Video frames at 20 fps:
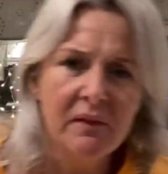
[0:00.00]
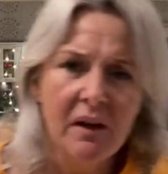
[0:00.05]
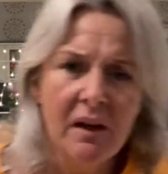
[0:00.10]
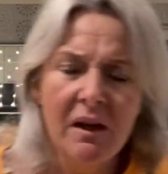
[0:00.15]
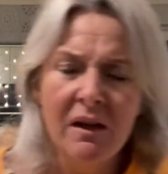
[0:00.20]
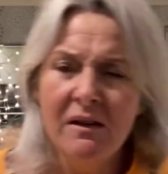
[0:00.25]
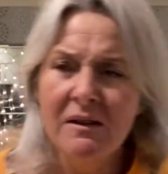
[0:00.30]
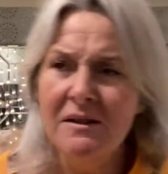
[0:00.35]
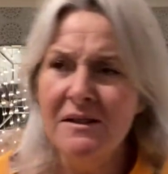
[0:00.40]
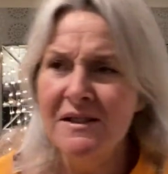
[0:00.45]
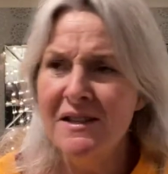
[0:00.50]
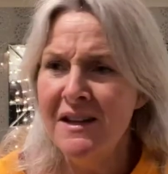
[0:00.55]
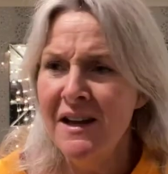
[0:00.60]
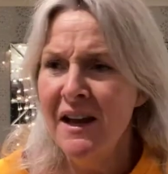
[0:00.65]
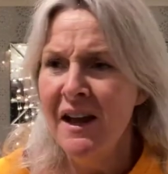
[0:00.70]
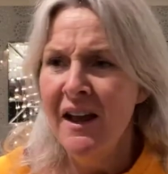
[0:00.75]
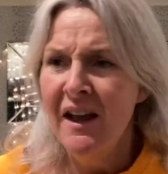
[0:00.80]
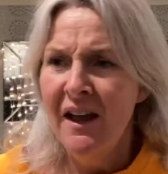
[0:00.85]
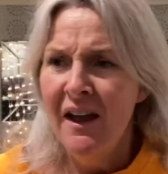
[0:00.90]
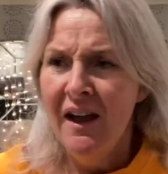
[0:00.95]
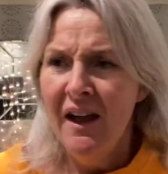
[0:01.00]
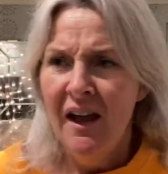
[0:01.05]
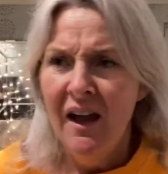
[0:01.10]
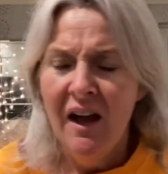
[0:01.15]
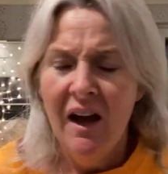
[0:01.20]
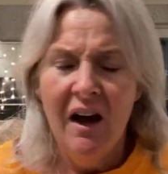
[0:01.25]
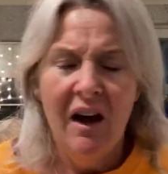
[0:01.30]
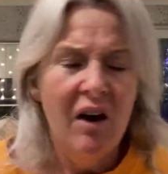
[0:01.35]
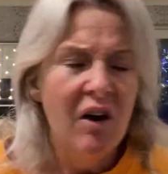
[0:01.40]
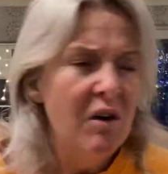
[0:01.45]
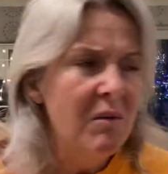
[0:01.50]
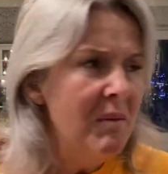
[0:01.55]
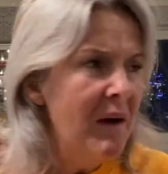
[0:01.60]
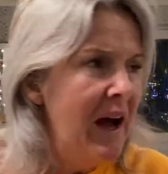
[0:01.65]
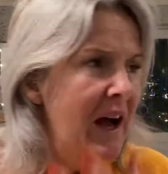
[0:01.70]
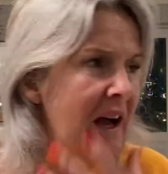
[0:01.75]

And oh my